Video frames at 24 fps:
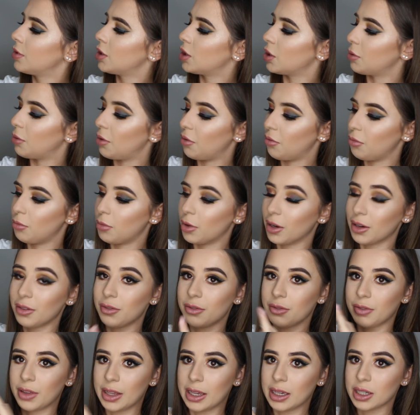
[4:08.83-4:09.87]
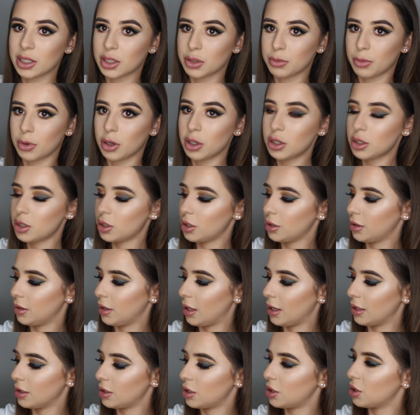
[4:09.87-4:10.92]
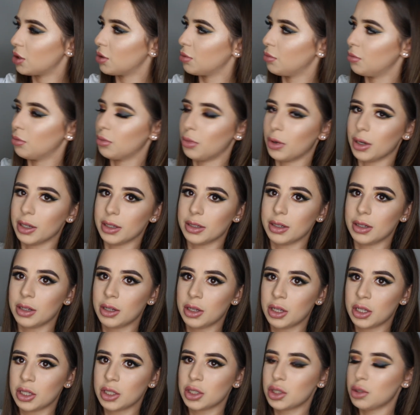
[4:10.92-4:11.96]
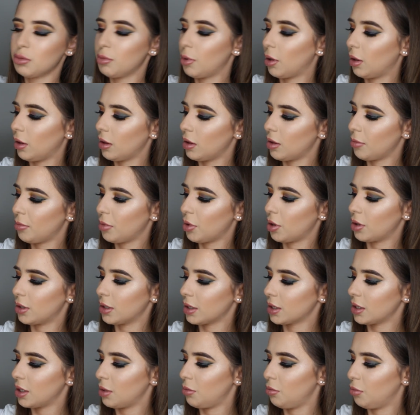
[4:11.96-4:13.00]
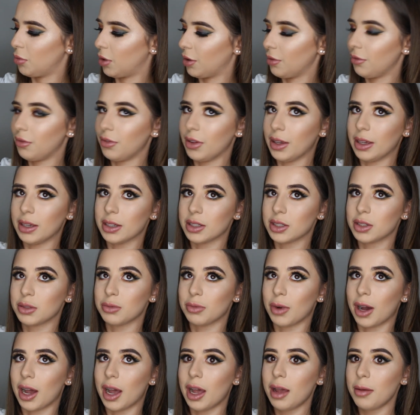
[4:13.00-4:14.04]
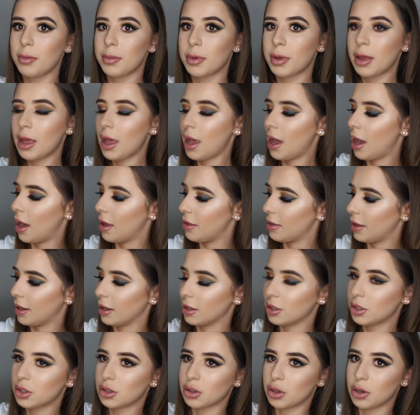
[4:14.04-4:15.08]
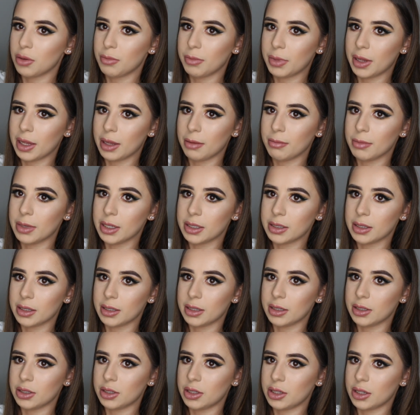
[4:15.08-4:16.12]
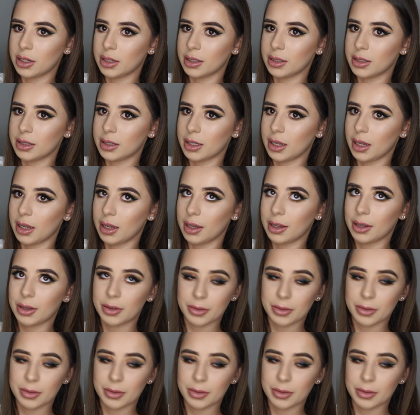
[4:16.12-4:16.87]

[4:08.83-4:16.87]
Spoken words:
So with one finger swatch, these are just one swirl in the product and one finger swipe, and they are so pigmented as you can see.